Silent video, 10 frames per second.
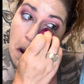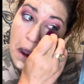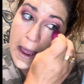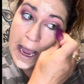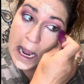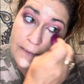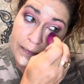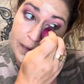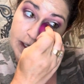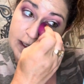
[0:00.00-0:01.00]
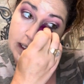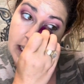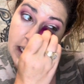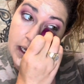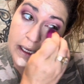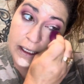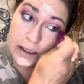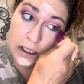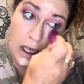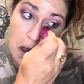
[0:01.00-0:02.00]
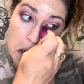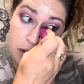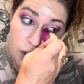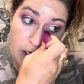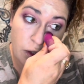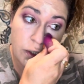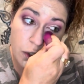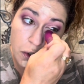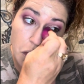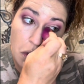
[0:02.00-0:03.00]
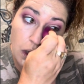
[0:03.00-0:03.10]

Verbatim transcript: And this is a shade or two